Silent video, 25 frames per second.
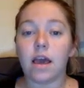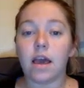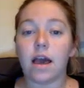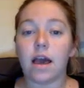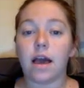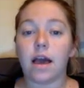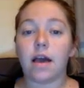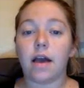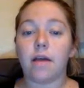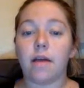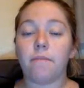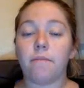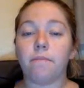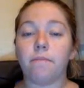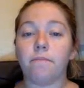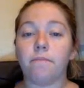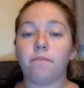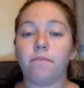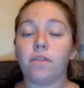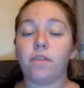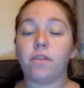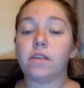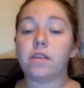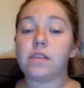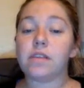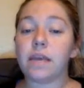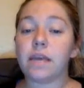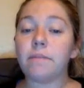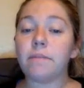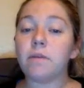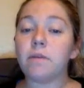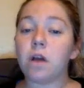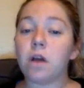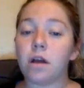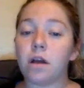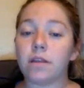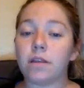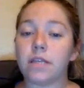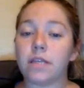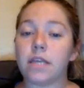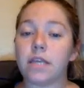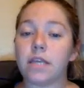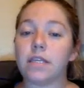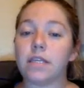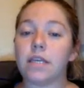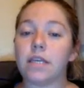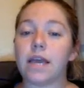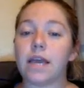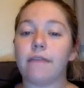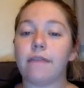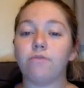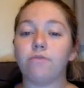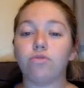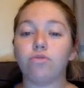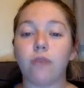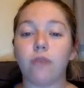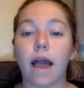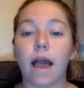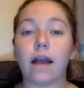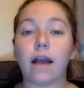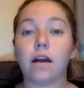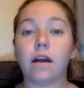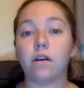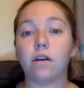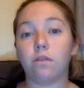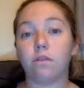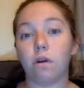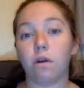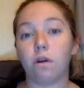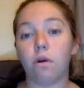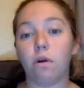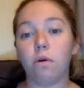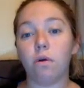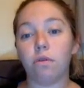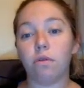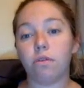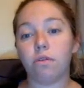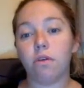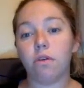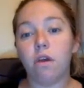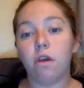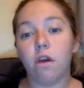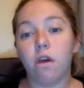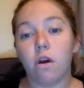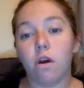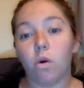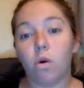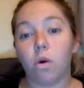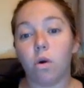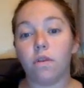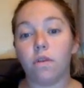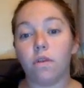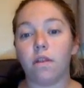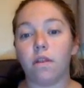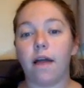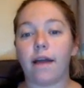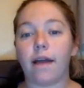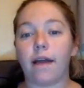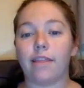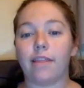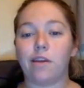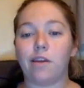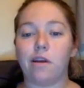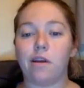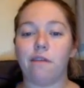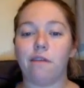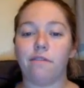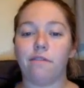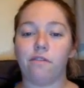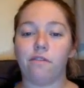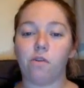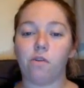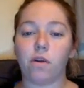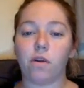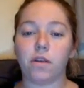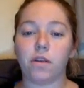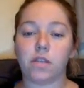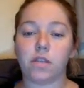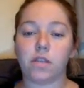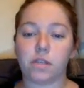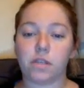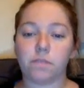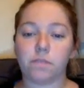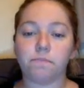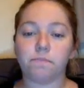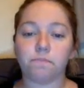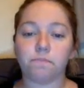for the same content to kind of track growth or the lack thereof, of course.